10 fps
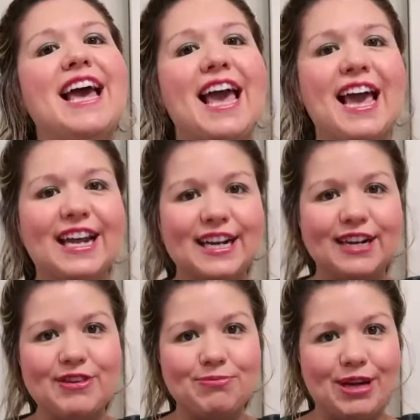and
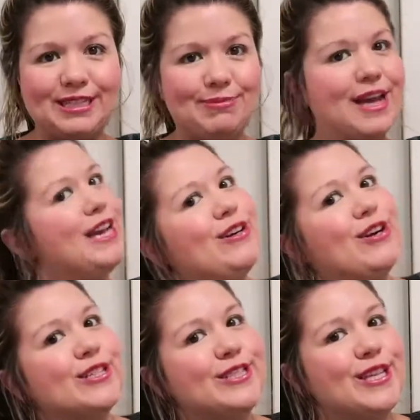kind of embrace my
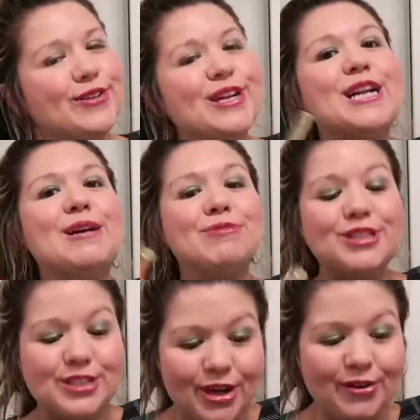inner Slytherin, and I'm
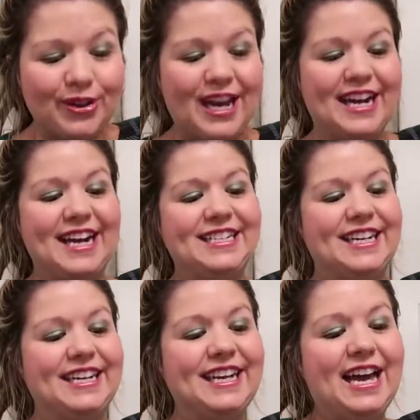so glad I
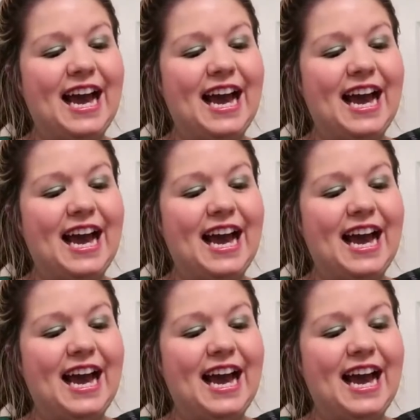did.